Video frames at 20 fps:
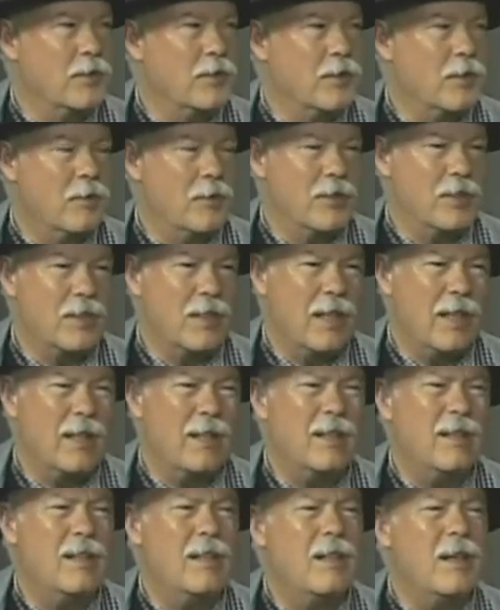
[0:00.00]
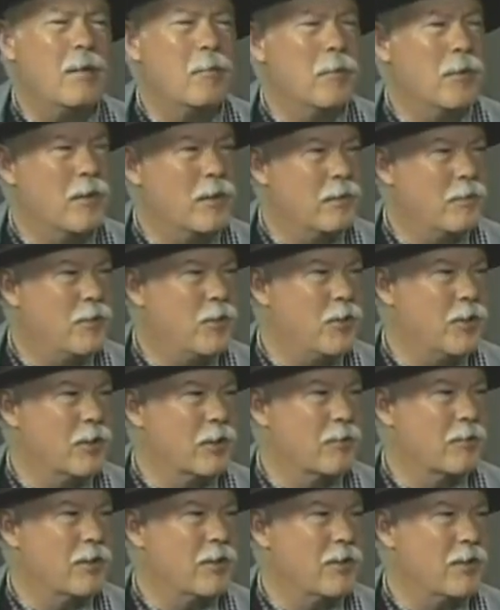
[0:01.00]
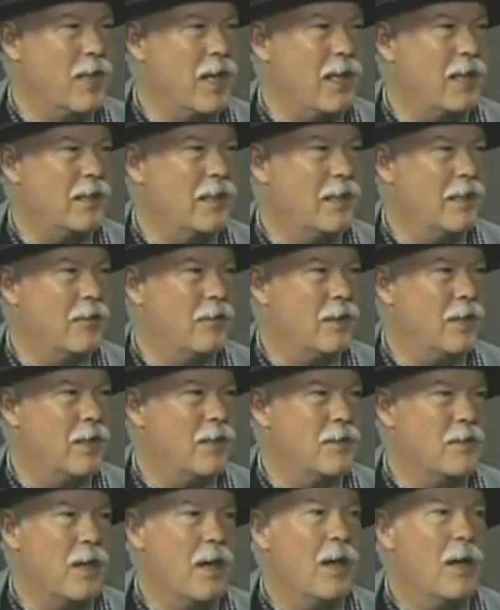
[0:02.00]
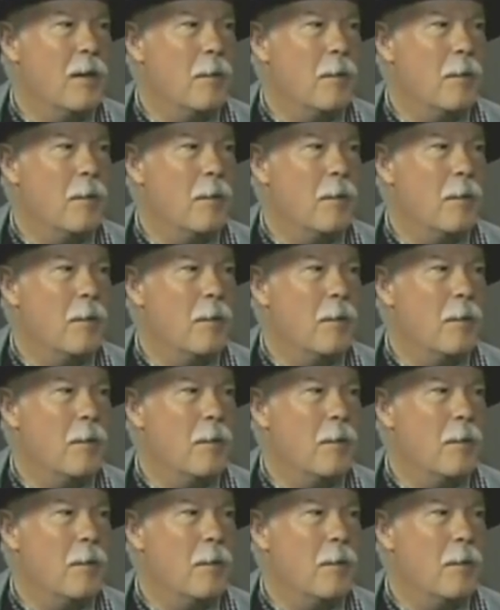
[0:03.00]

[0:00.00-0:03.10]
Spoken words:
so it's got a number of children's activities,